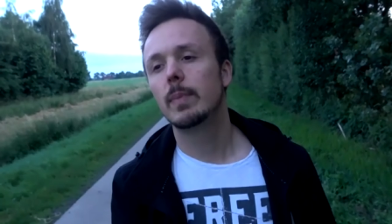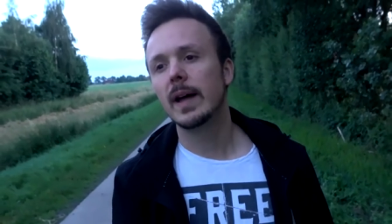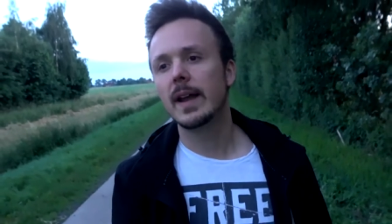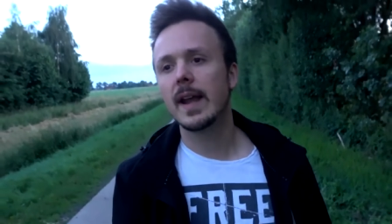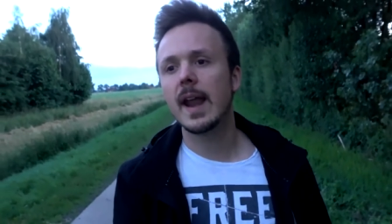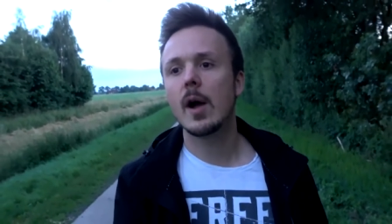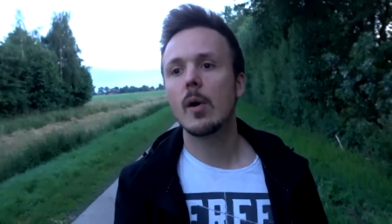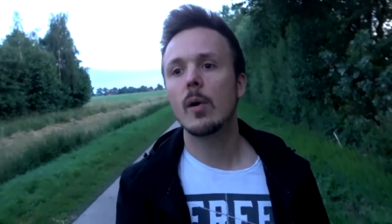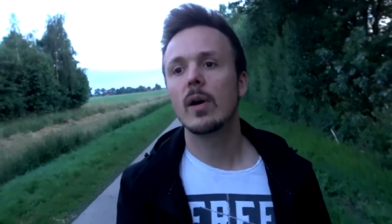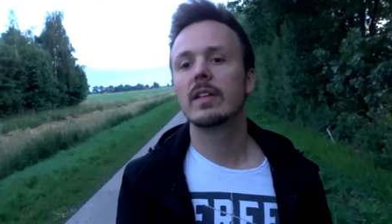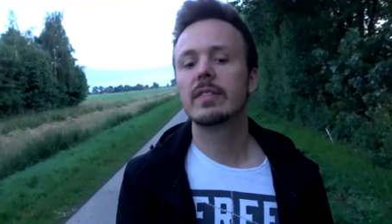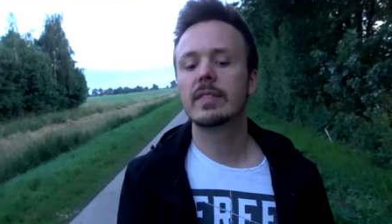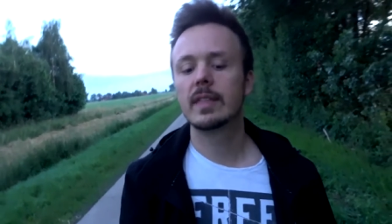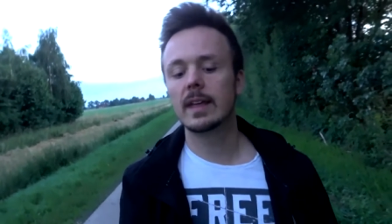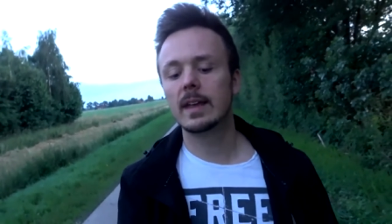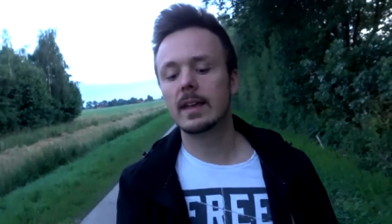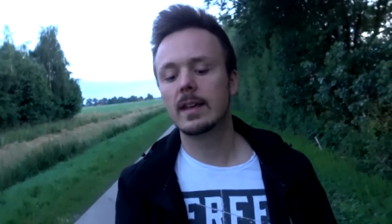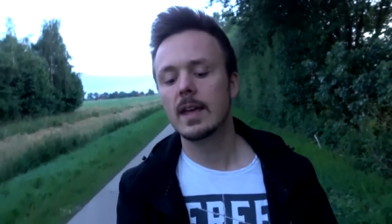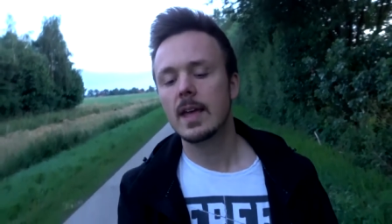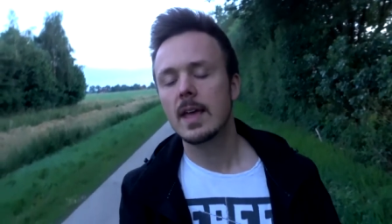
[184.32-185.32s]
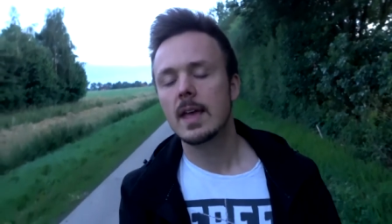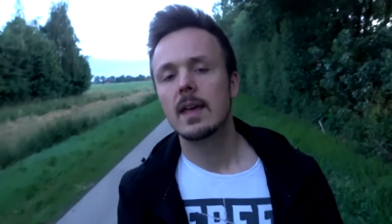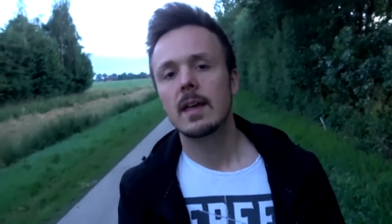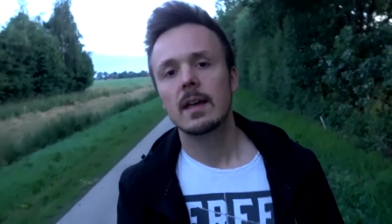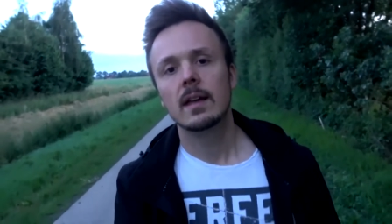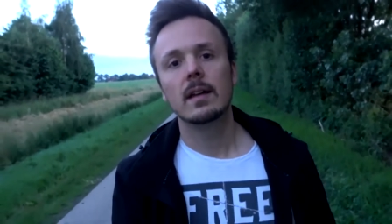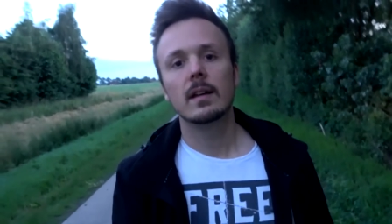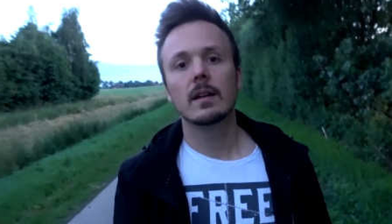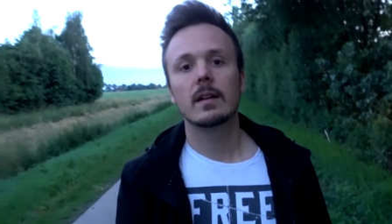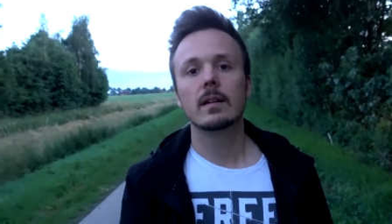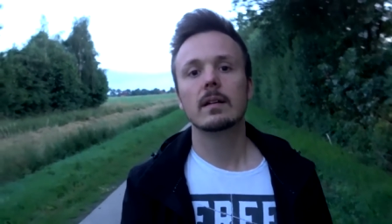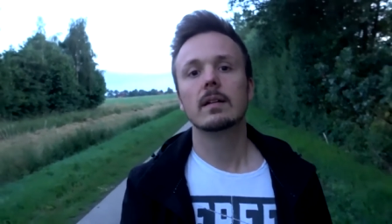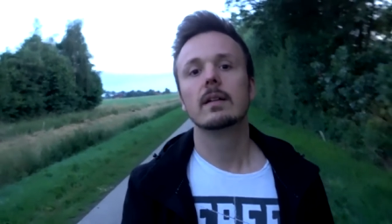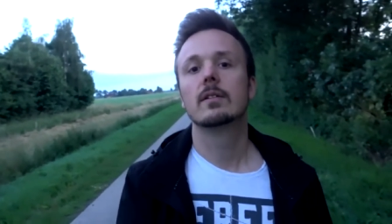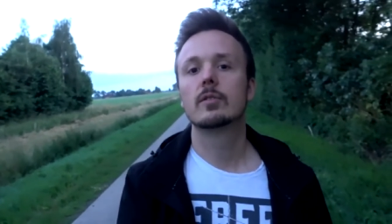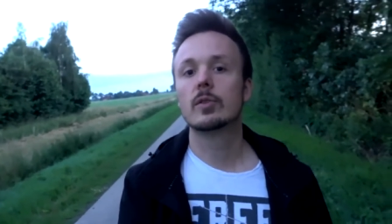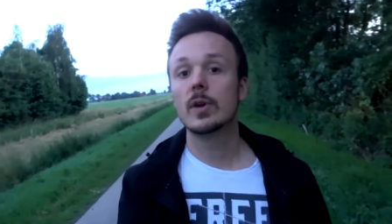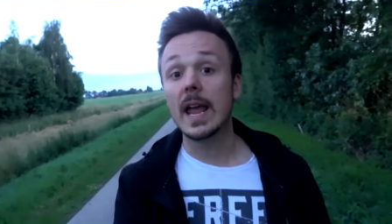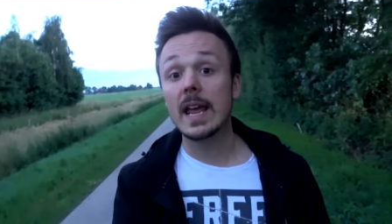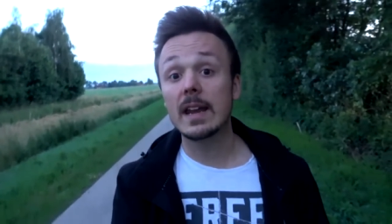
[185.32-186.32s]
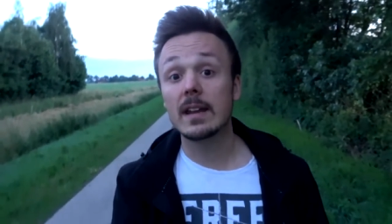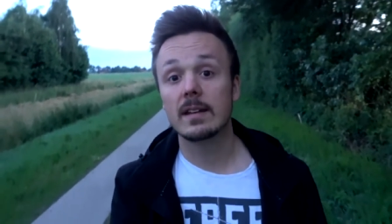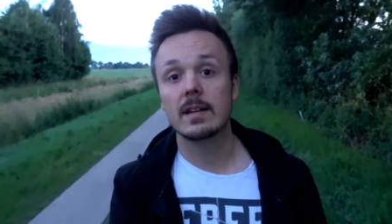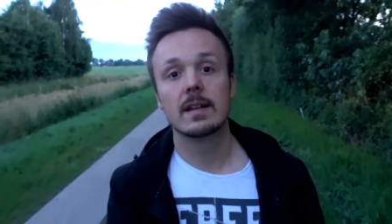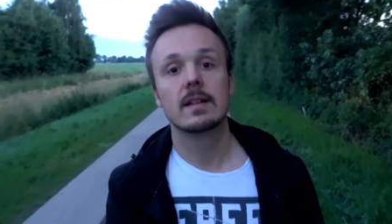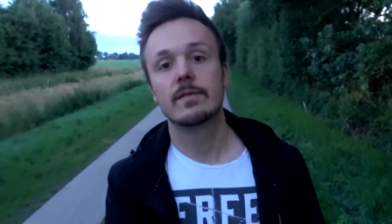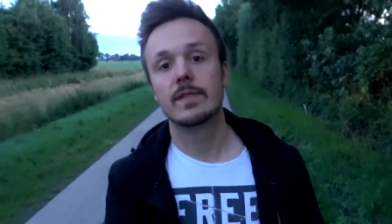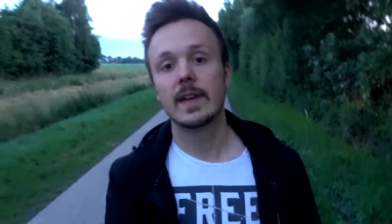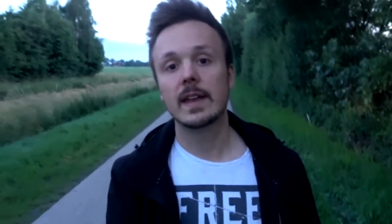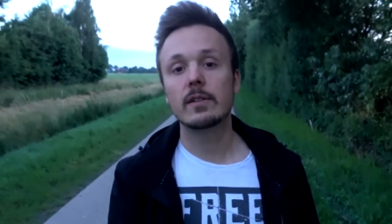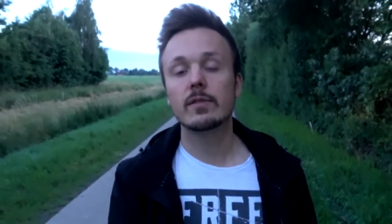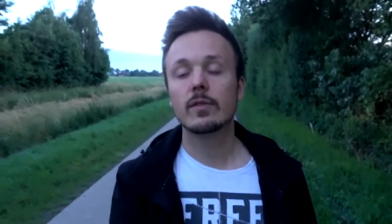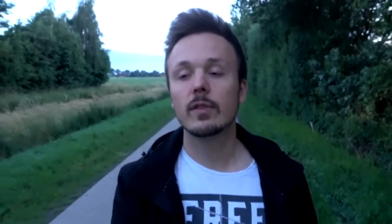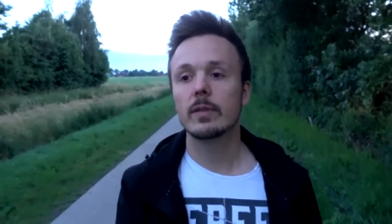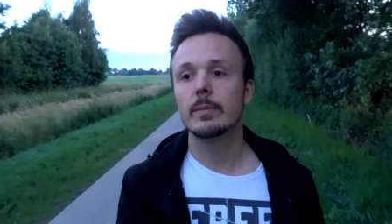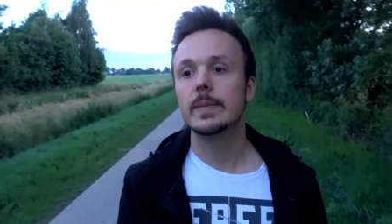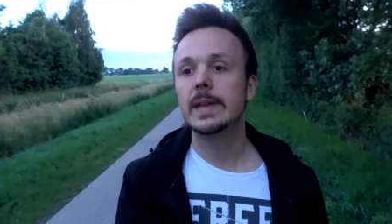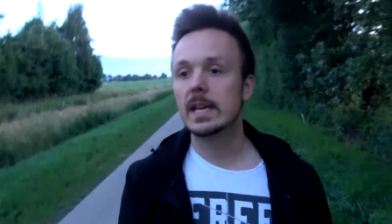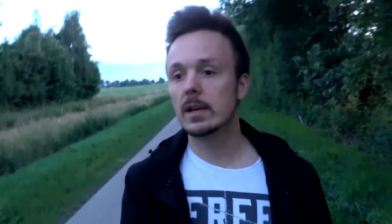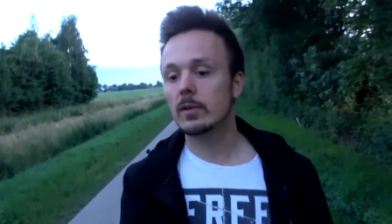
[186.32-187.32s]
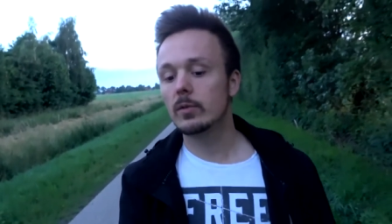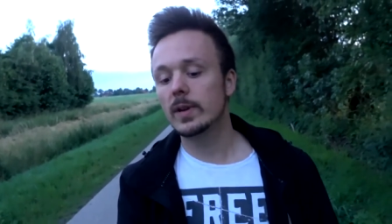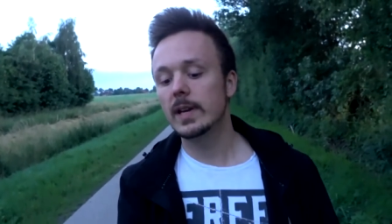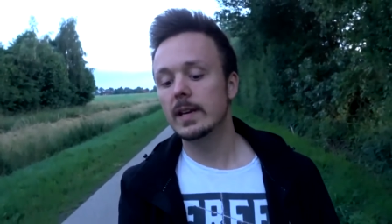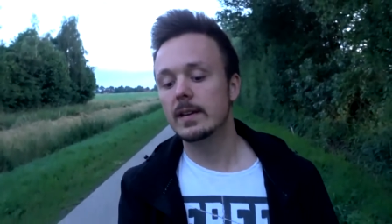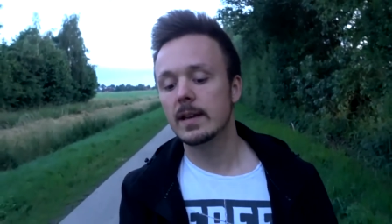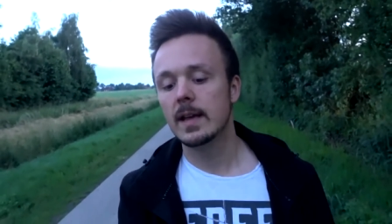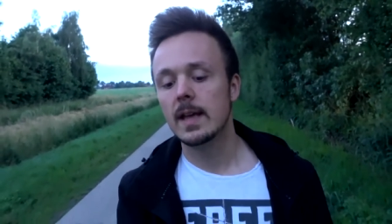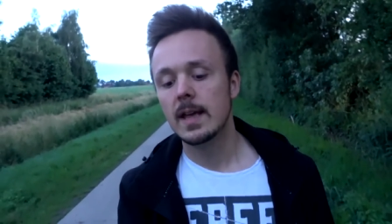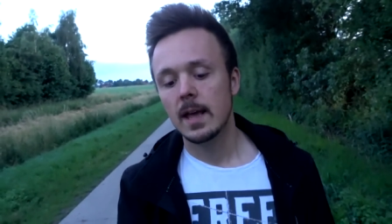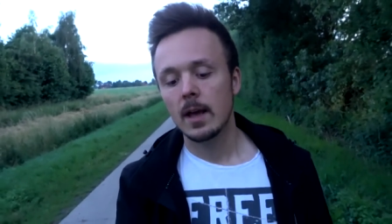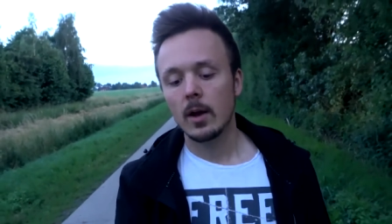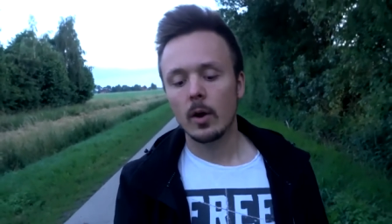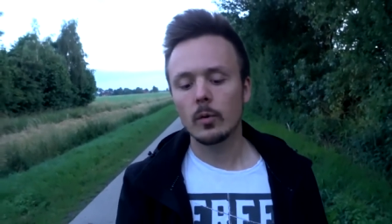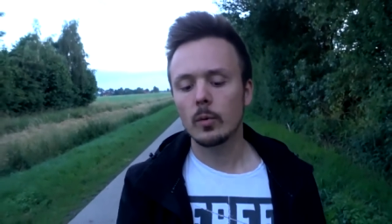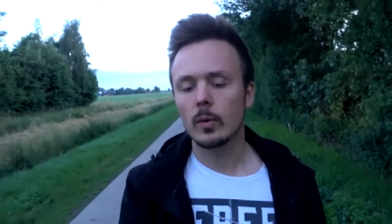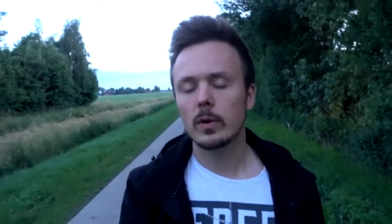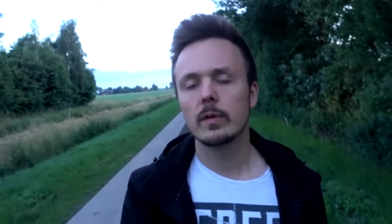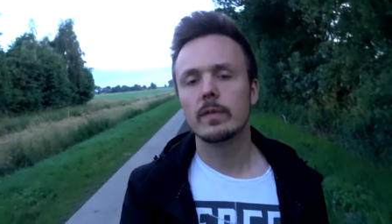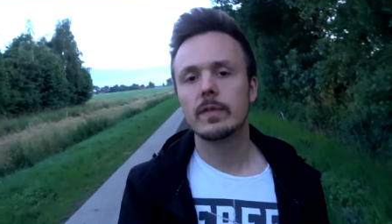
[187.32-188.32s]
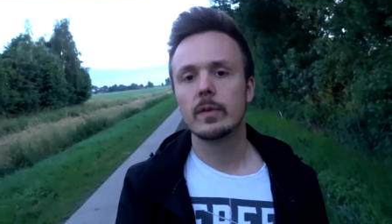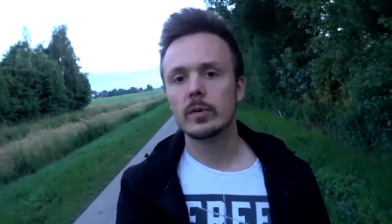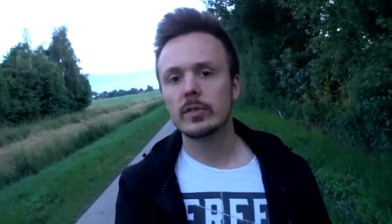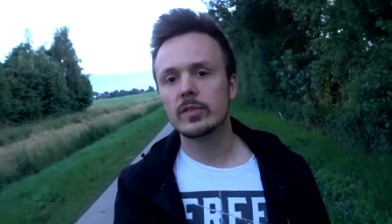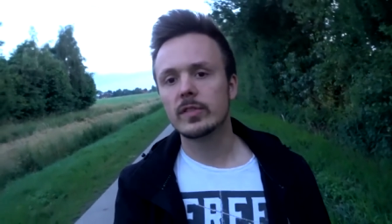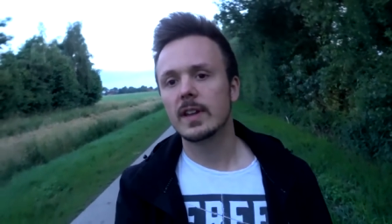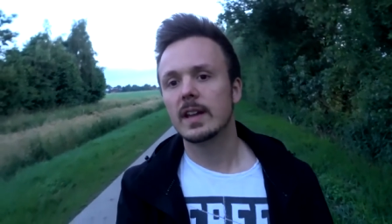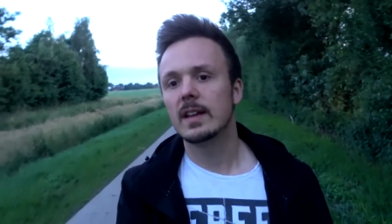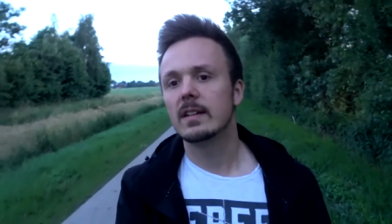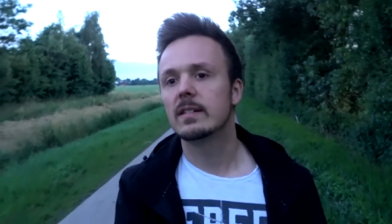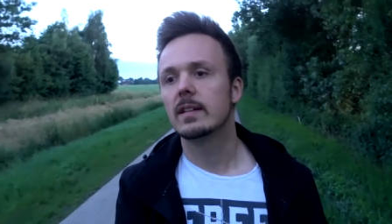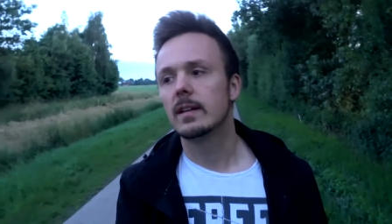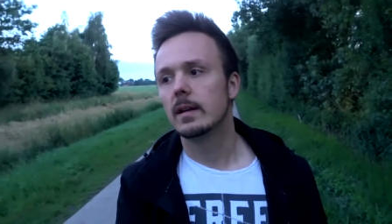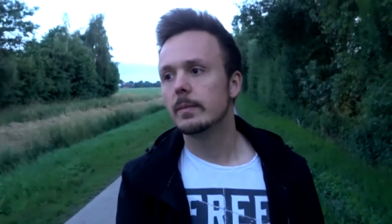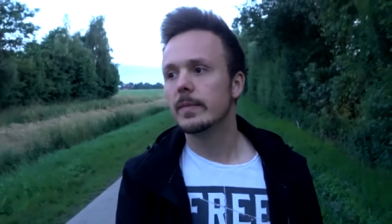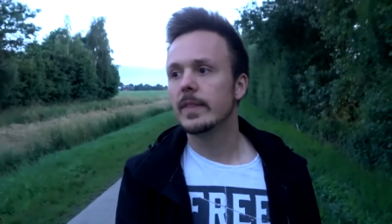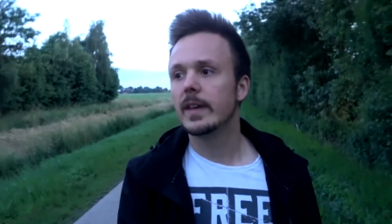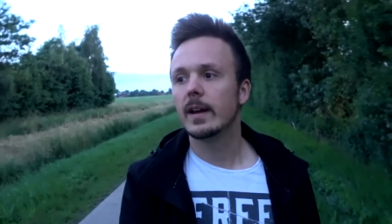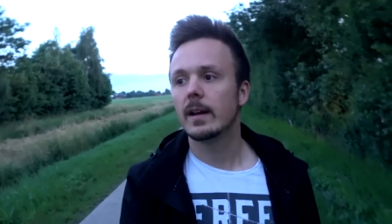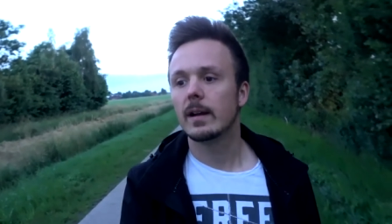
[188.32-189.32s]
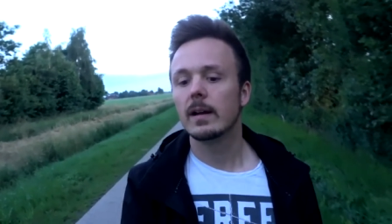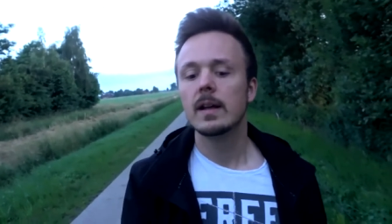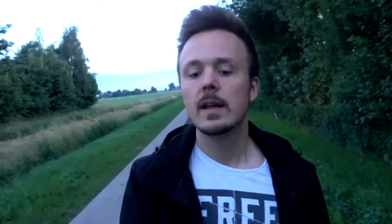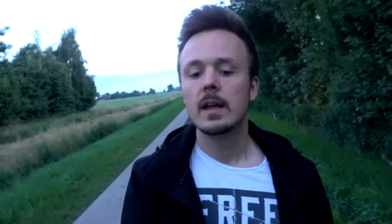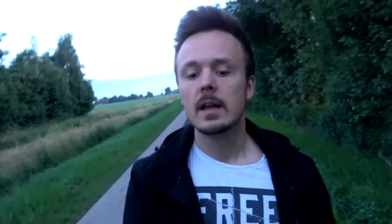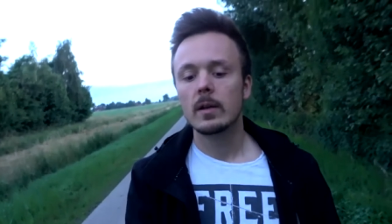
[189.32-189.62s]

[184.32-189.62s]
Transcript: by now, I think, created an event for the meet and greet on one of those days that I'm there.